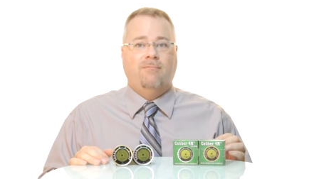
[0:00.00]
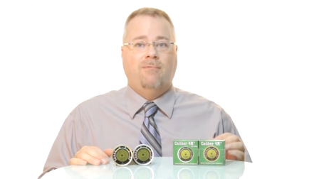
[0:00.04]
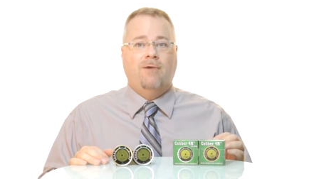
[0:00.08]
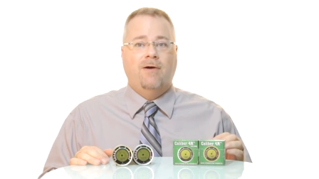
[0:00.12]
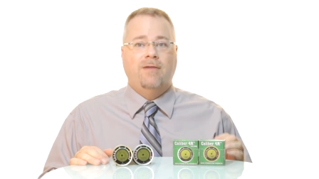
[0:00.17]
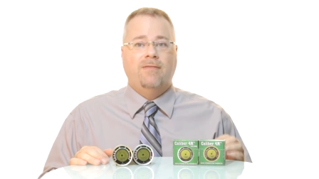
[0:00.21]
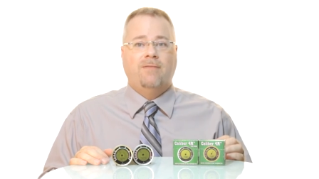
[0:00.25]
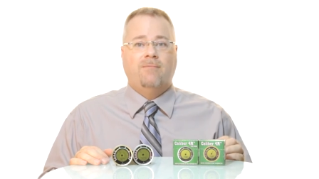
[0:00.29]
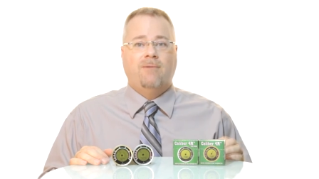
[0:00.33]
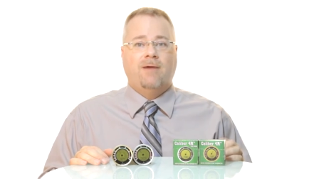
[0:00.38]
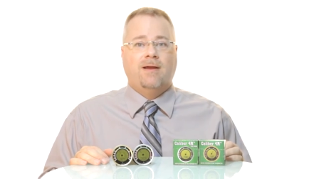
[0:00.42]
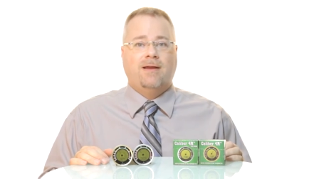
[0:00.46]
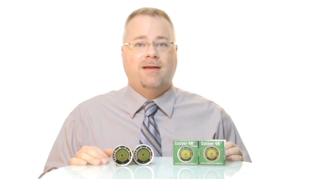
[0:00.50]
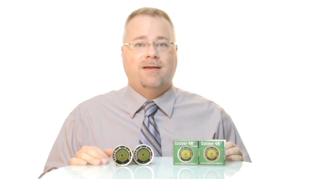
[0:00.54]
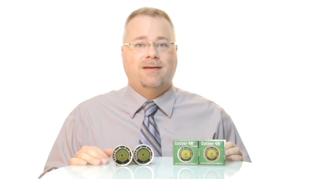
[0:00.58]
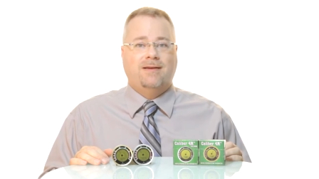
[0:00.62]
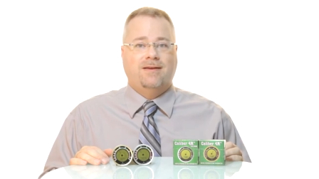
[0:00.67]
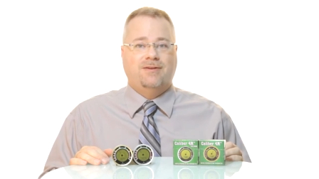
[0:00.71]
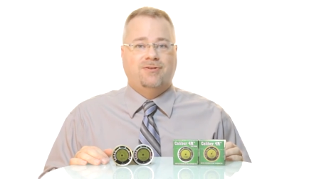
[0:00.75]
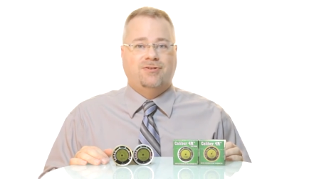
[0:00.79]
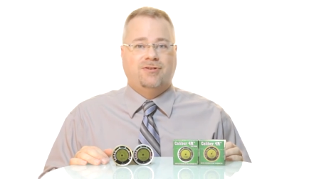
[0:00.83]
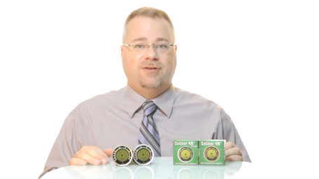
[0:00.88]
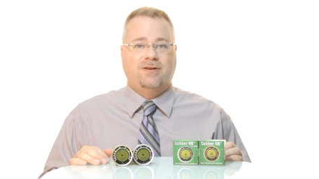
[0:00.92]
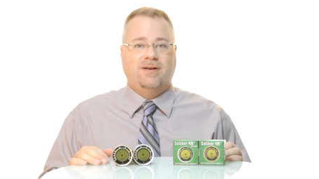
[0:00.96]
won the
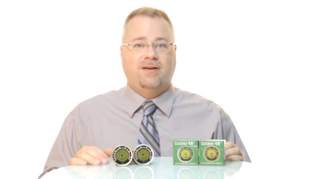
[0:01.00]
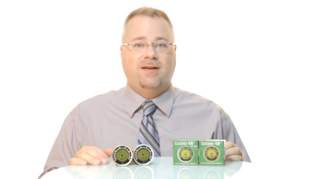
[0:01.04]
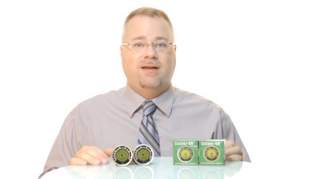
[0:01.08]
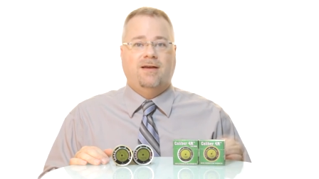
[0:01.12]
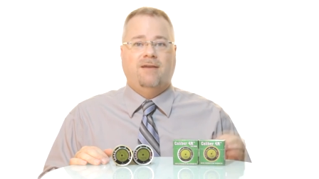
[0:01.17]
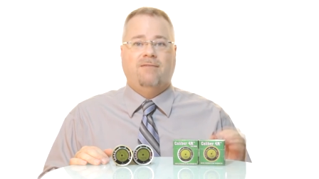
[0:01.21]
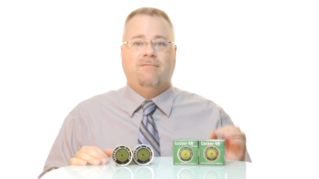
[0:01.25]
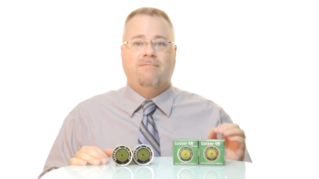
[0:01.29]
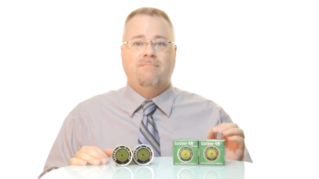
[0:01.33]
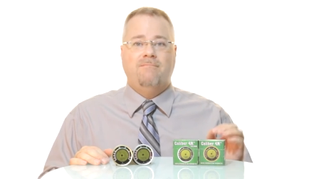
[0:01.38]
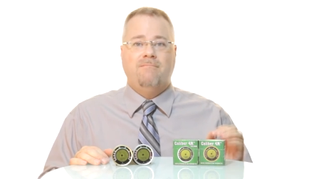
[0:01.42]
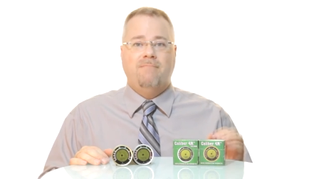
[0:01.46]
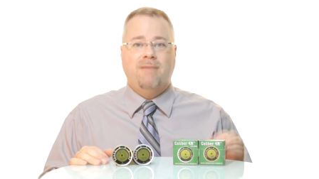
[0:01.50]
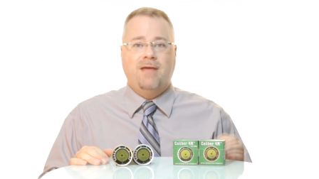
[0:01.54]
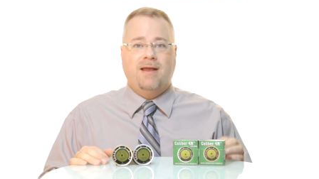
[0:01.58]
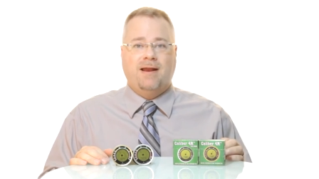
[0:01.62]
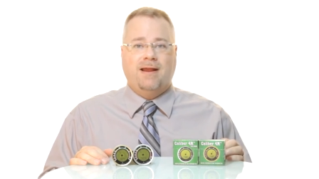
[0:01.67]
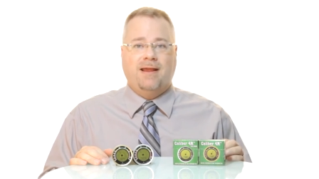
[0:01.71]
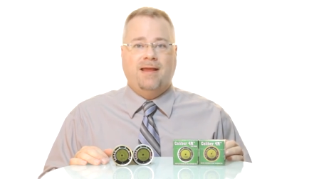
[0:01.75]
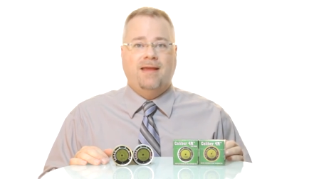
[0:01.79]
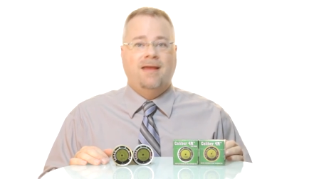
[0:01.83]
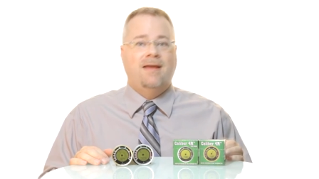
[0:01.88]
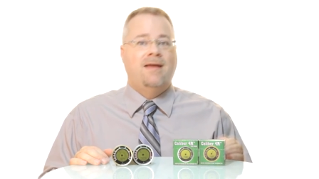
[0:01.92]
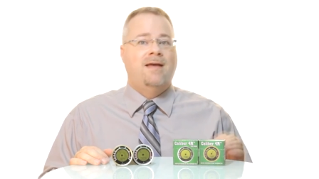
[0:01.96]
recognition of
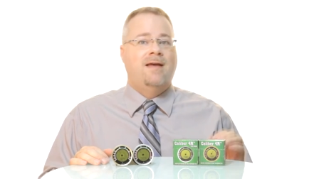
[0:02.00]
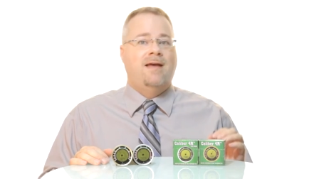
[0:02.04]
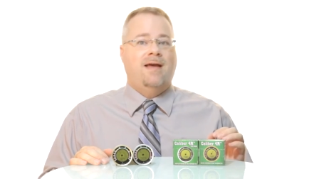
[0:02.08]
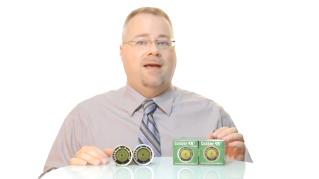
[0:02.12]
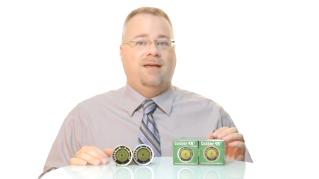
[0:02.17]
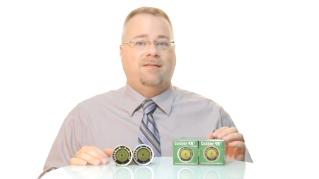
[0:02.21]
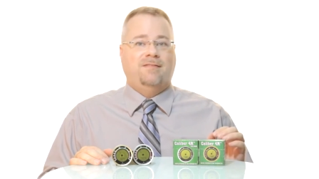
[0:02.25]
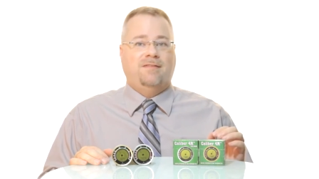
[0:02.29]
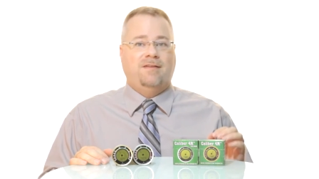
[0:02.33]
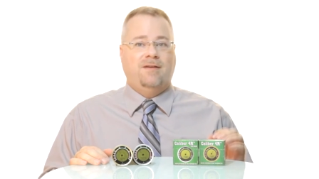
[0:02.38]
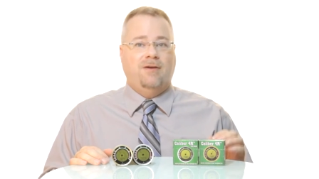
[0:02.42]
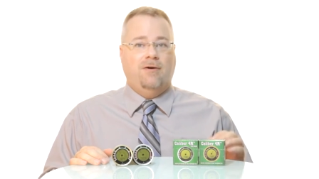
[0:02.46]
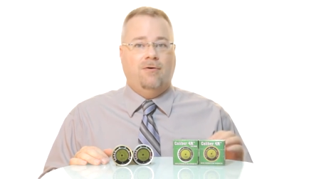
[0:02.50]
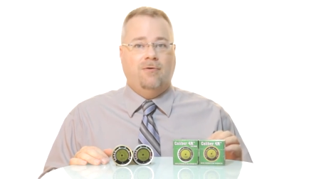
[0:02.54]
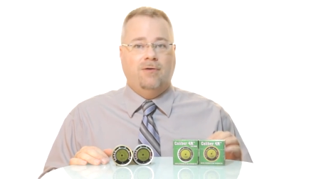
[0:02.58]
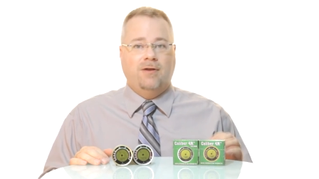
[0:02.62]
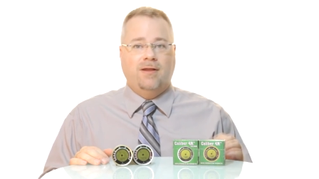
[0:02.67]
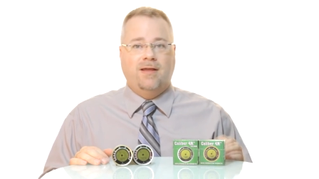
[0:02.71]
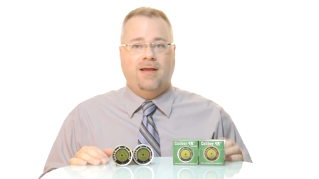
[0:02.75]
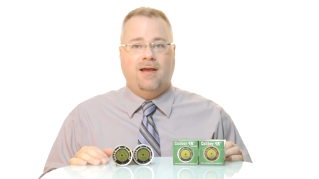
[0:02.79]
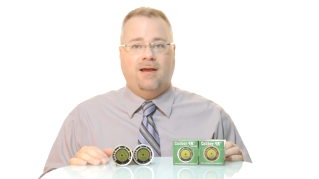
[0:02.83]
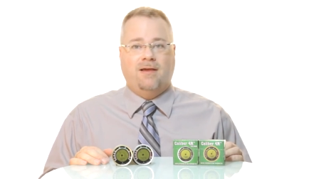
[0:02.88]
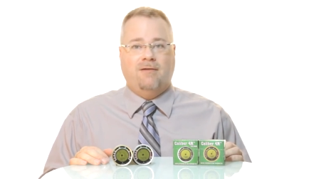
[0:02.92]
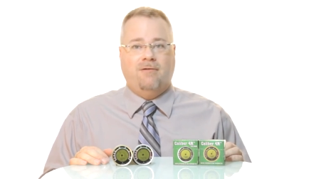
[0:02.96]
many as the
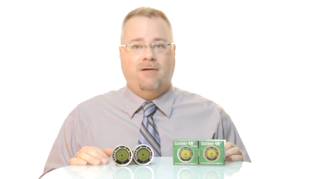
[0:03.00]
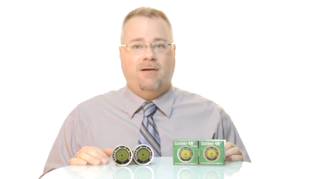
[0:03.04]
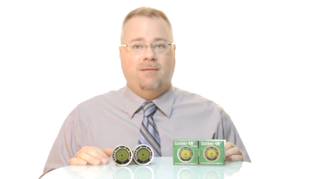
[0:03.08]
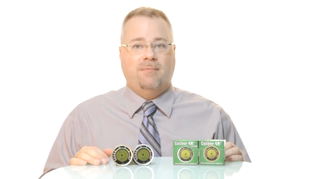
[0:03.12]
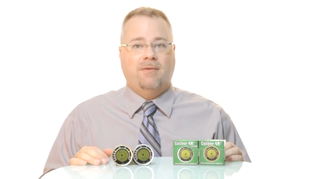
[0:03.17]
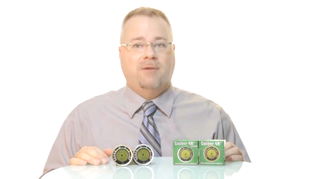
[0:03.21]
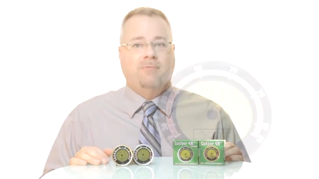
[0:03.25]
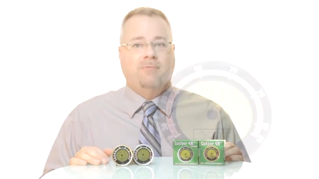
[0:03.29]
only hygrometer